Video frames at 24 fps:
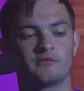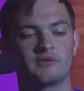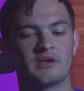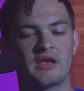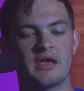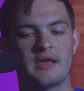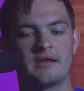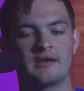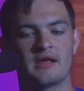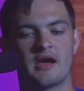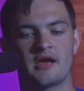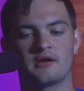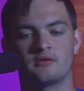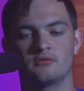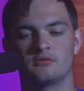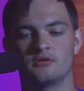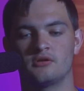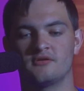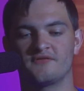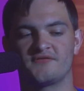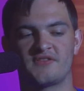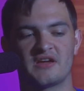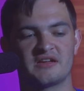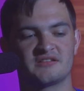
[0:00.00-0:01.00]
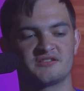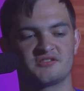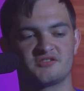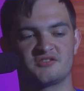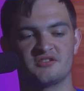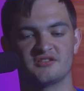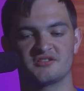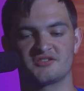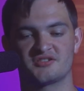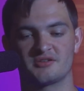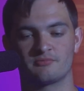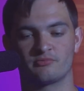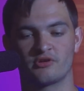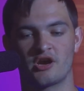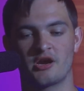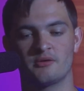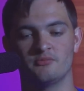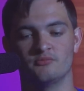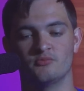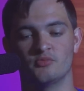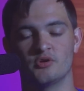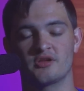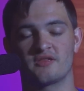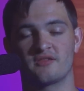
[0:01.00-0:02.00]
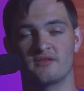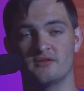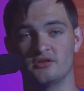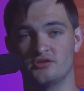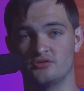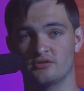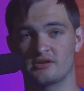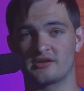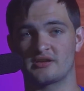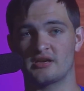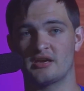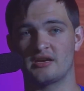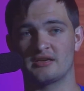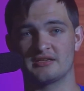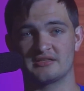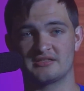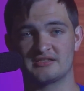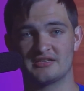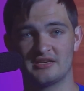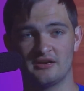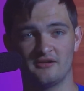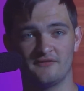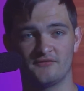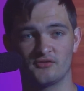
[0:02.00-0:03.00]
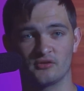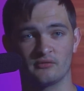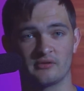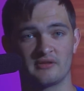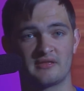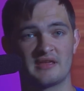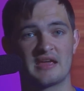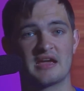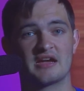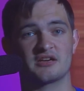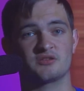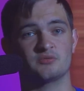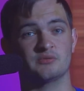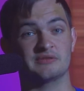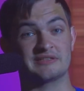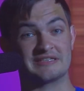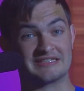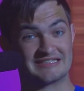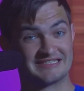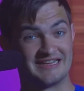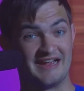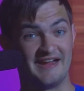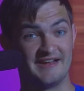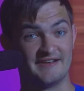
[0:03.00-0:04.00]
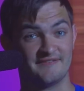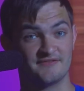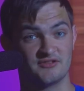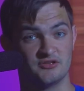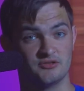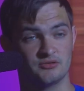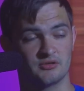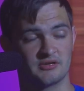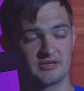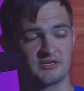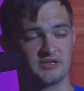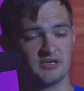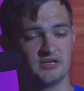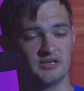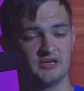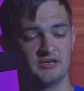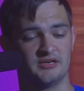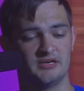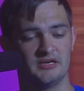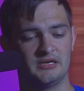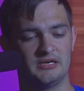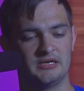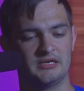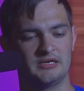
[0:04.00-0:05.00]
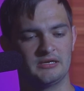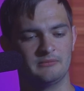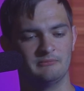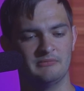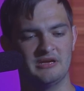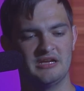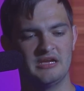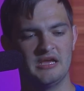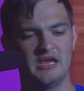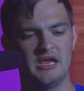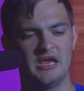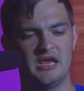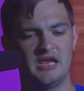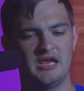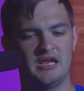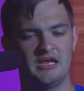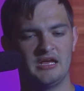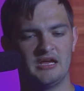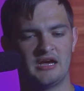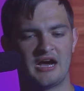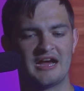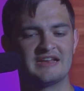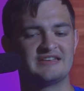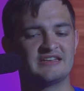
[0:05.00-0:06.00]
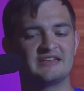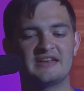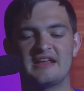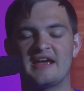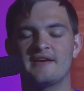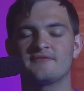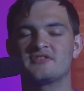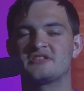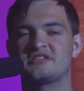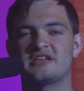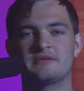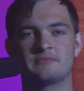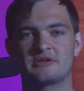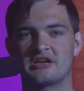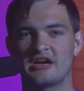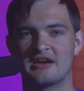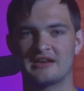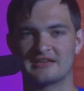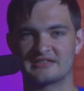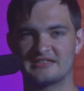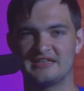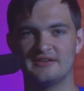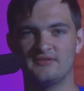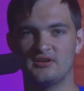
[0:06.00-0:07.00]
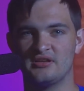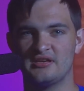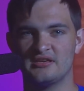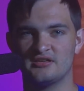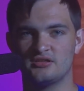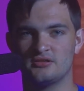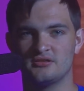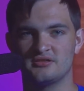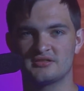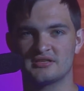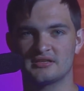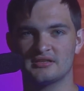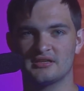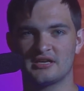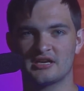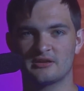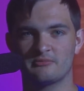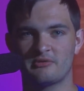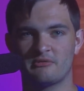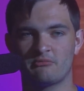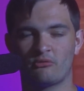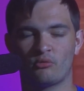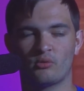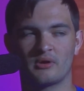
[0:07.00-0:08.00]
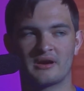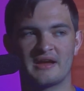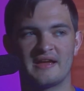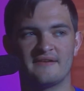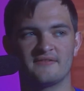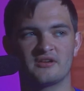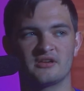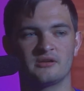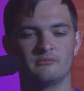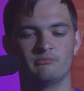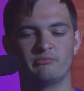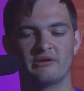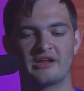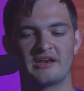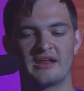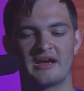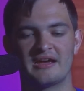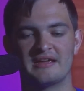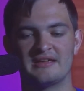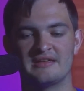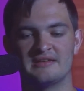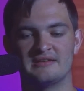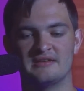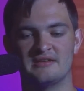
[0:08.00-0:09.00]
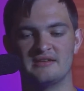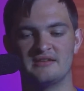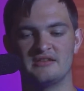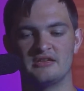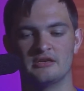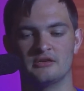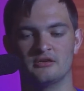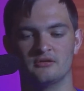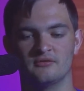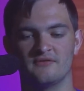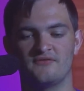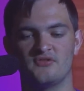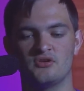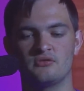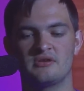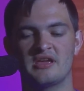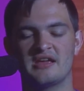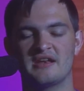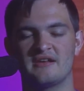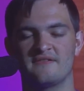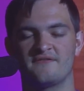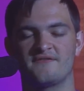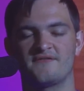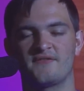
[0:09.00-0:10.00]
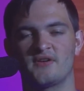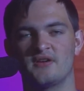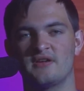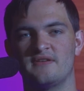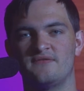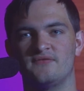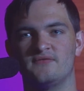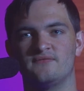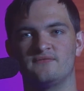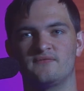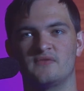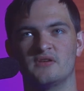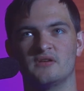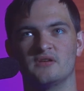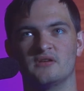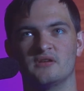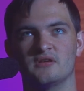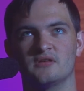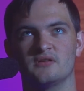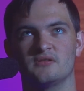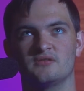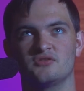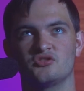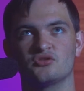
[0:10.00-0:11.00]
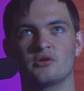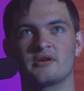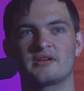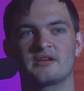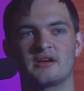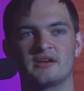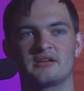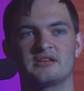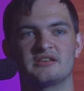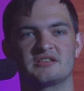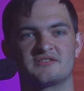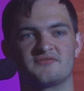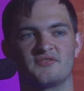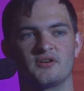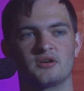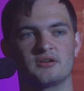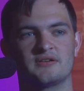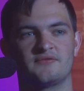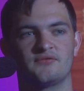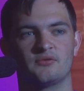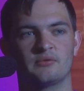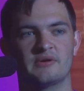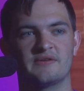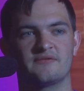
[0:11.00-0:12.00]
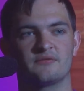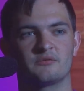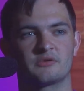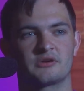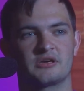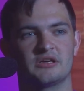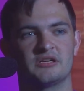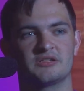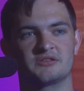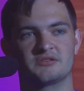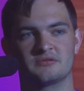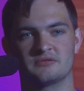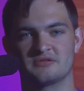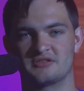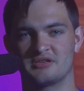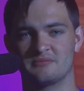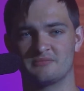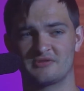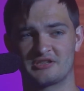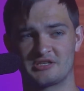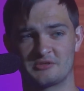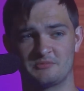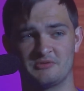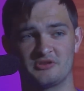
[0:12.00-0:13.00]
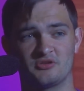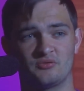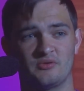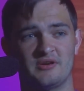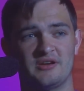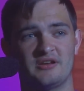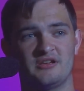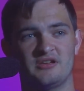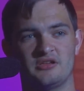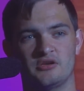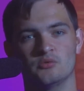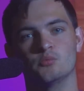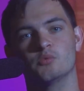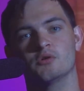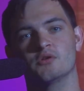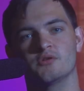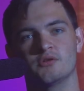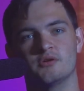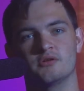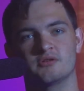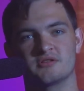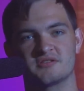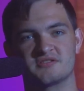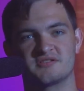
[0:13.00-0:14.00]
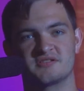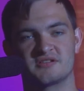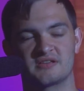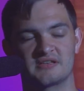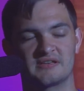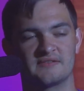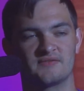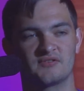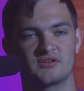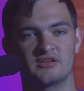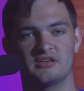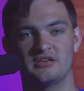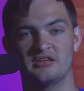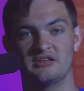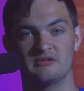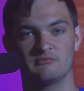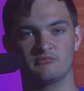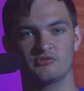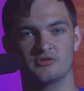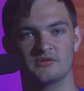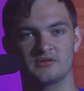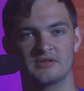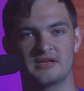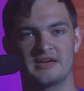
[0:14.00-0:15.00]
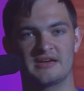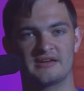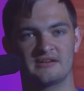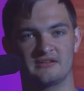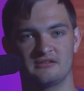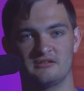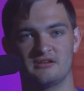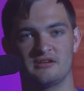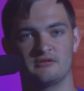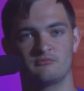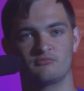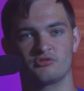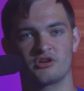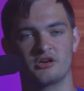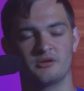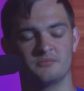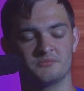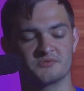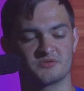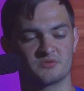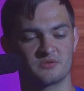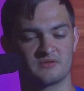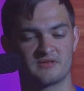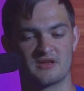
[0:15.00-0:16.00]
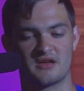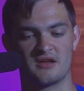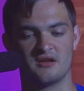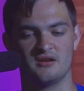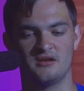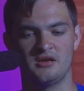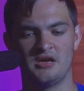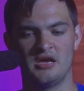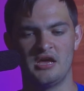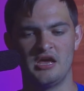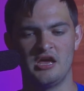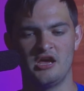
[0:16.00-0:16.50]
And I don't know if that's just a problem with the Joy-Con itself or with the actual design of the Joy-Con. I didn't have the same connectivity issues that a lot of people were having, but if you get it if the Joy-Con gets far enough away from the console or something's between it, you will notice significant input lag and problems with that.